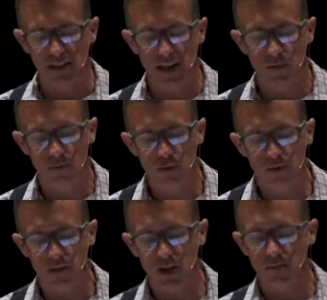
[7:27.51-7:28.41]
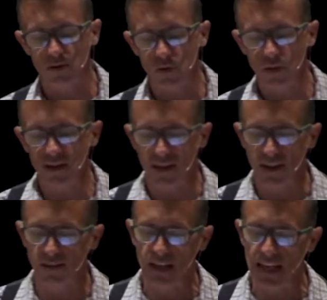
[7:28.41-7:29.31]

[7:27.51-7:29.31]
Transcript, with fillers: today we move into chapter 27,